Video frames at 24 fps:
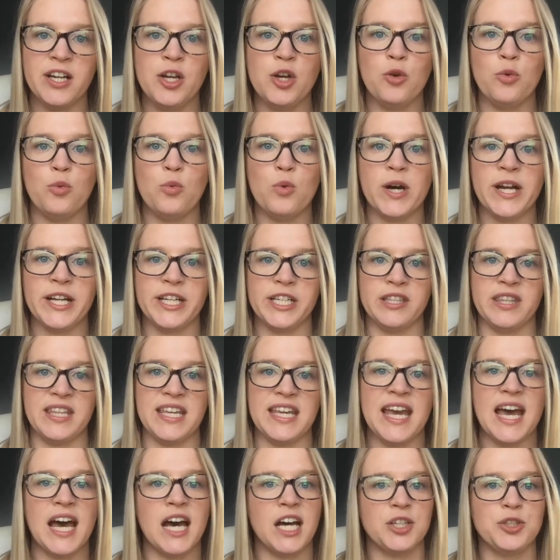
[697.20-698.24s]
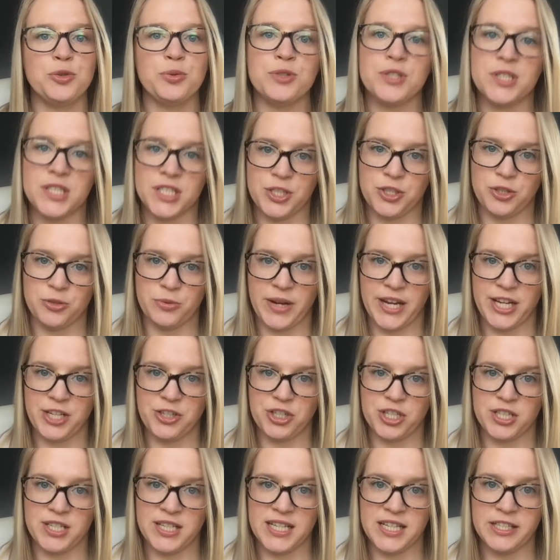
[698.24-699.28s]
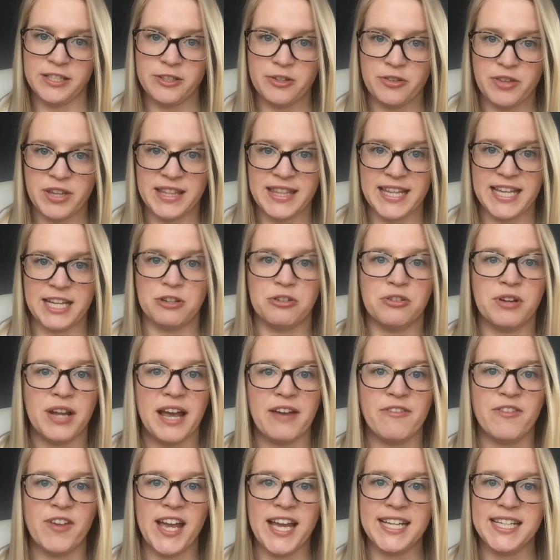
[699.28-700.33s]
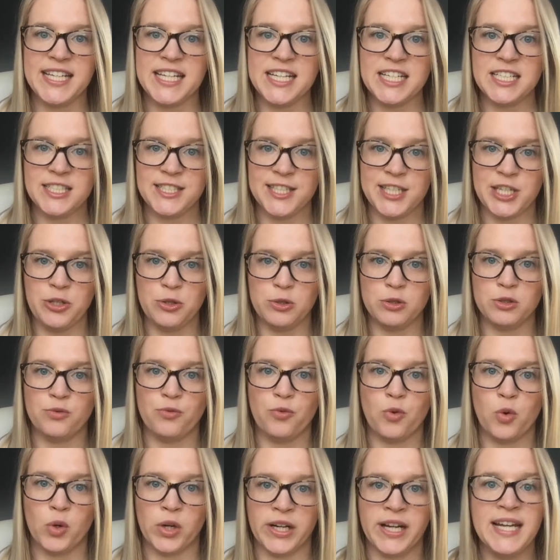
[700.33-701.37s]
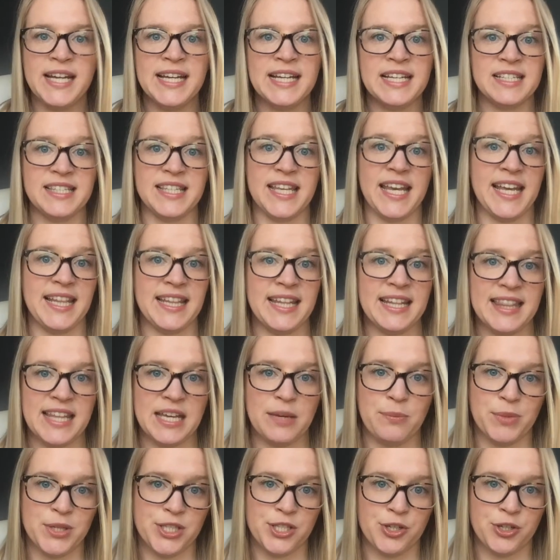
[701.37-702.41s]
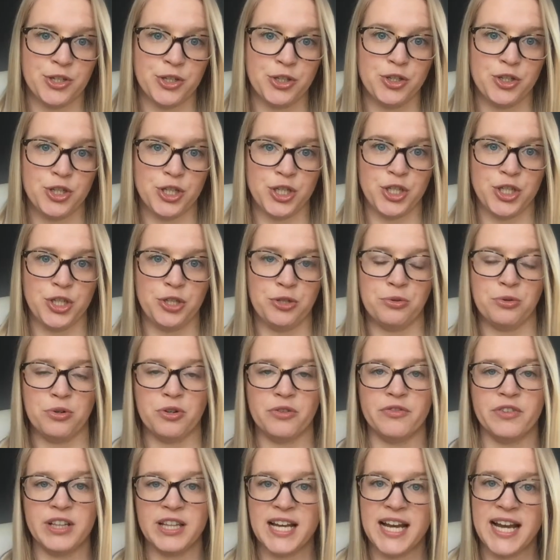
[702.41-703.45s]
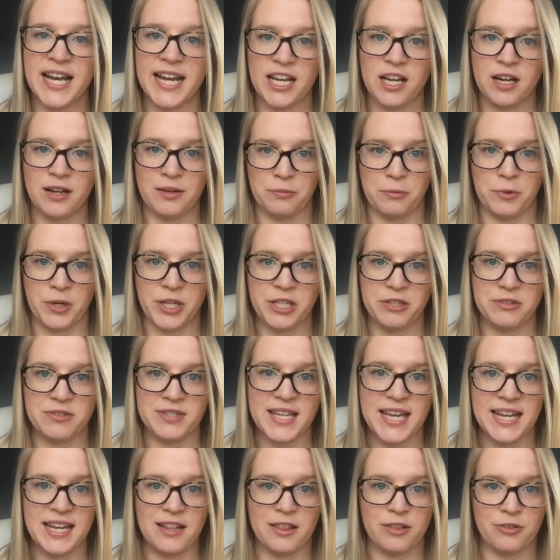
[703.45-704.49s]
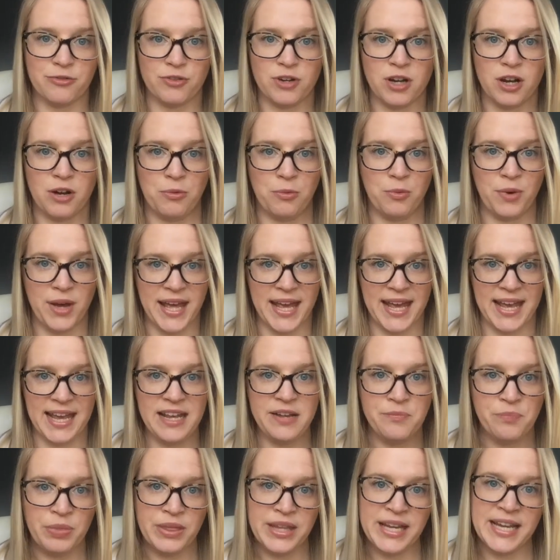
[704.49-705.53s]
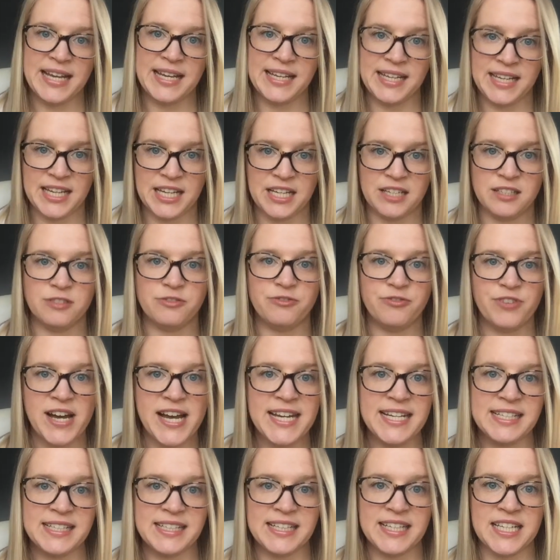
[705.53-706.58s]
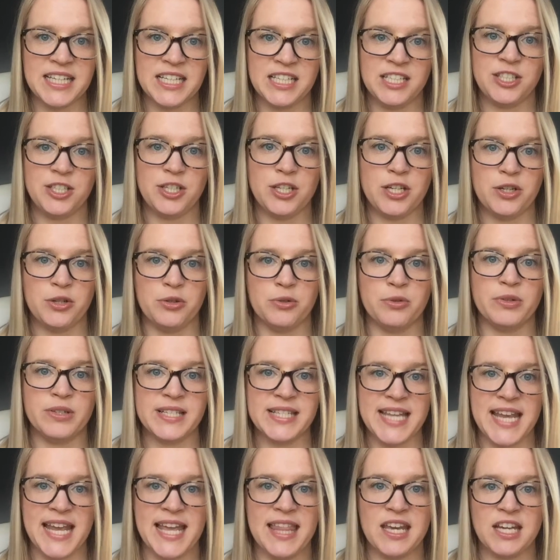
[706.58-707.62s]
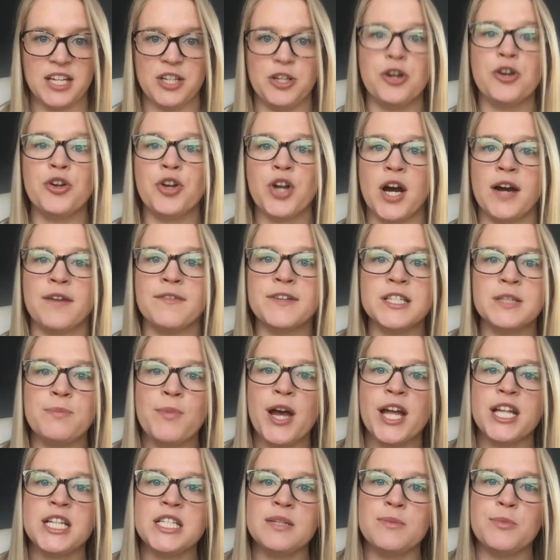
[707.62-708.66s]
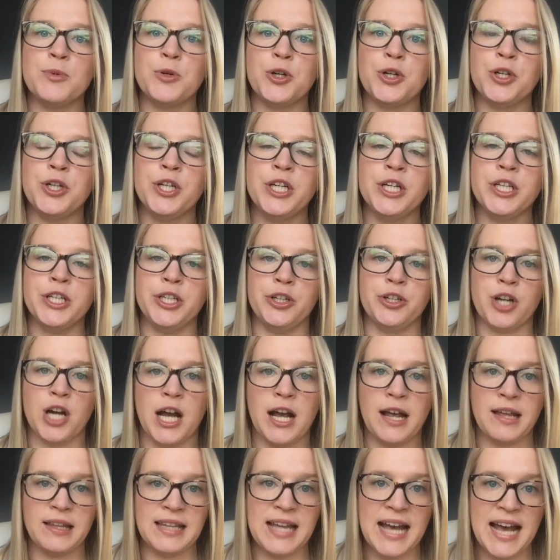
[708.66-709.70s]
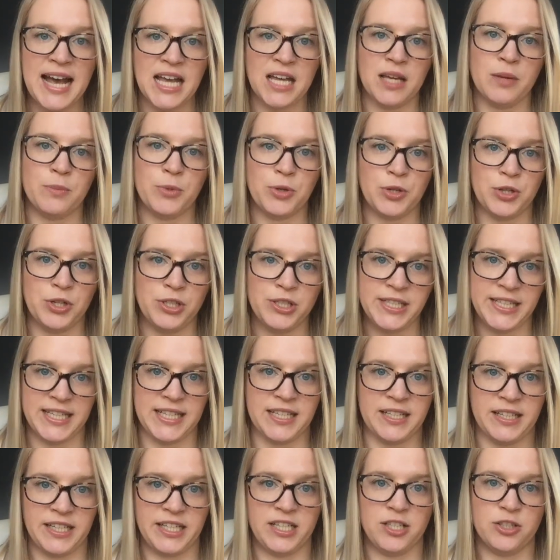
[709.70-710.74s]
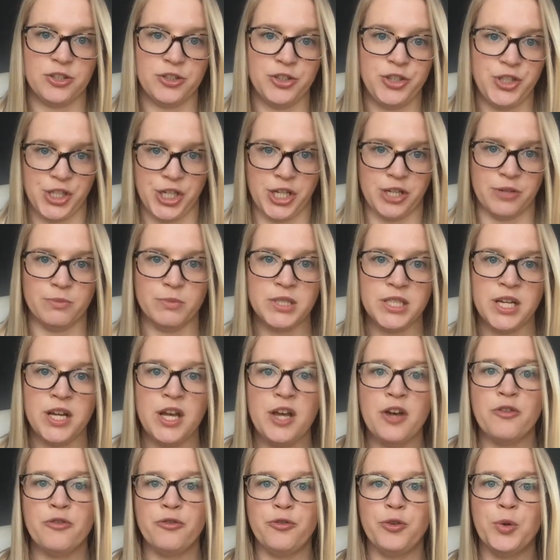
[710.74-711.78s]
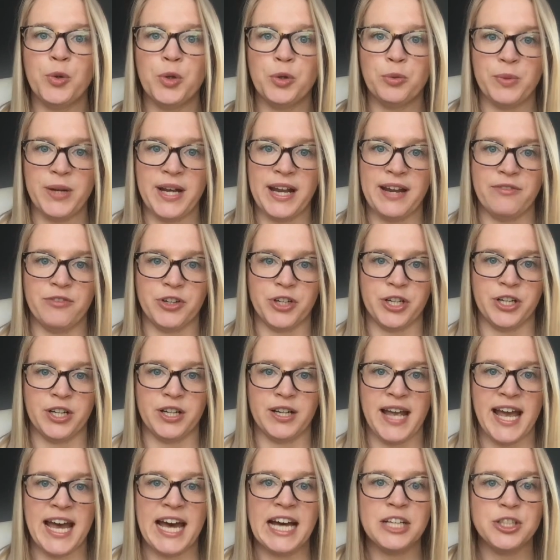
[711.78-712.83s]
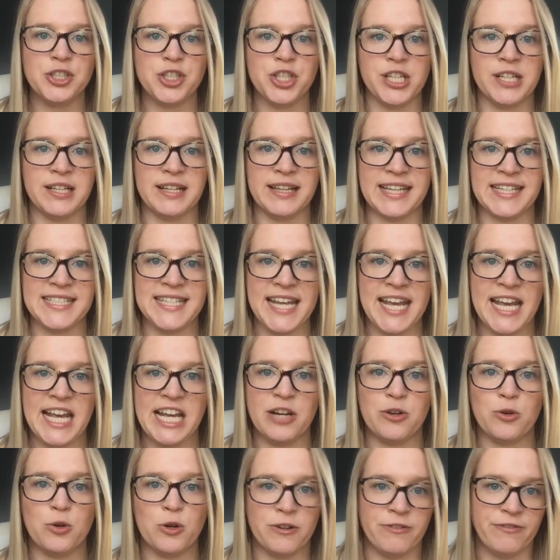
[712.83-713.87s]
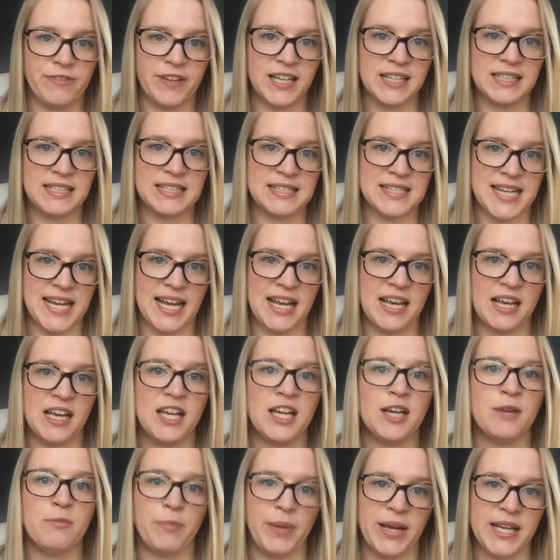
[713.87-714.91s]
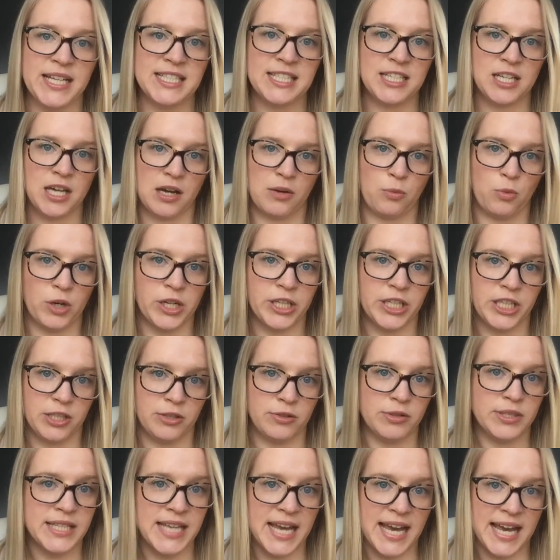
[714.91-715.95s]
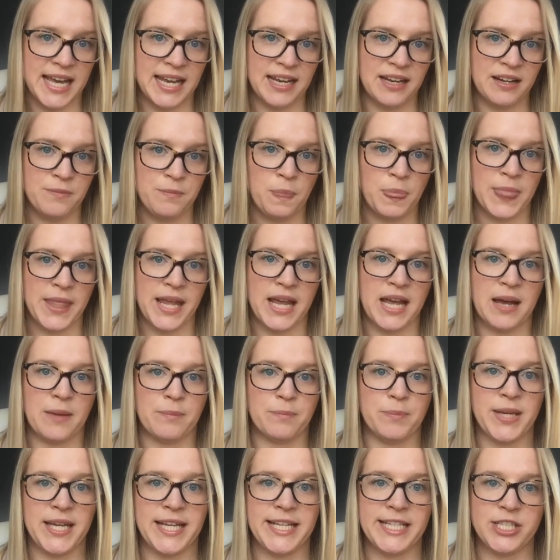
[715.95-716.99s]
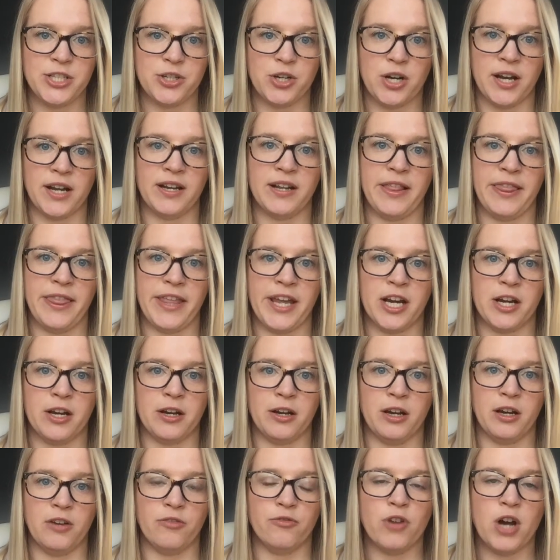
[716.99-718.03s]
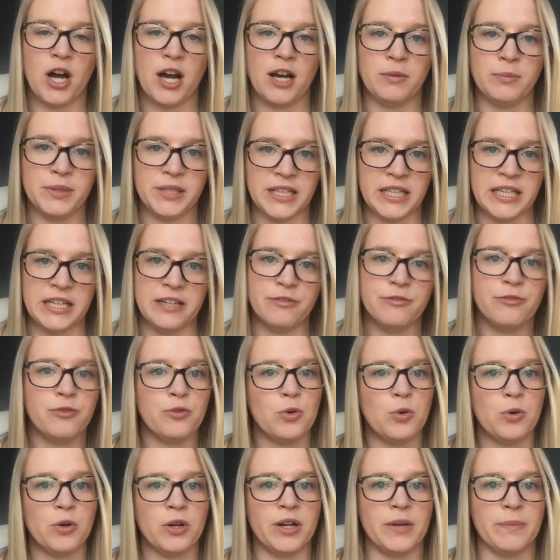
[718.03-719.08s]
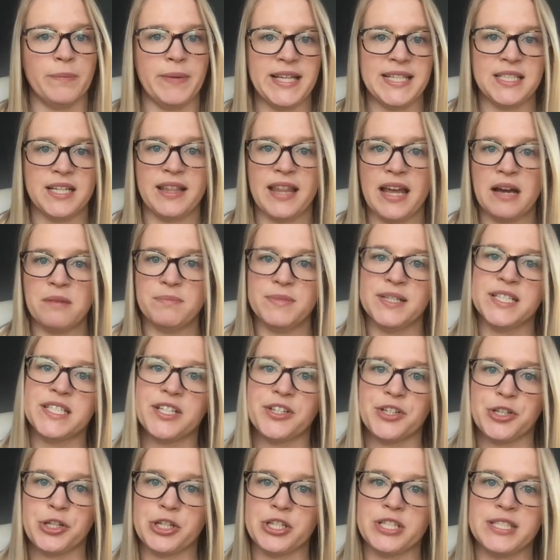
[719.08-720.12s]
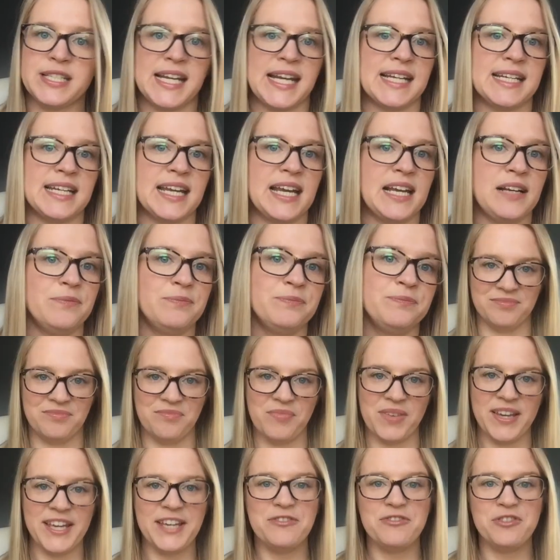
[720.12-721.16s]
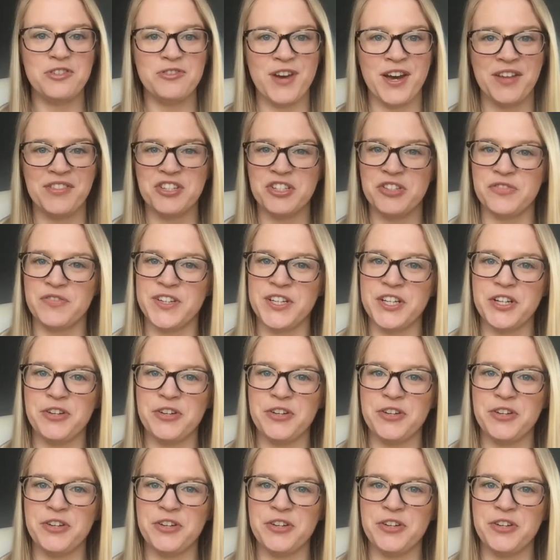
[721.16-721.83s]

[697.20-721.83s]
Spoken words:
what the actual situation is so that they don't have any excuse for saying that they misunderstood you or relying on what you said in the wrong way. And finally, you say that you're not responsible, you're not liable in legal terms for whatever action they take or fail to take based on what you said, based on their wrong belief or based on that misunderstanding. If you found this video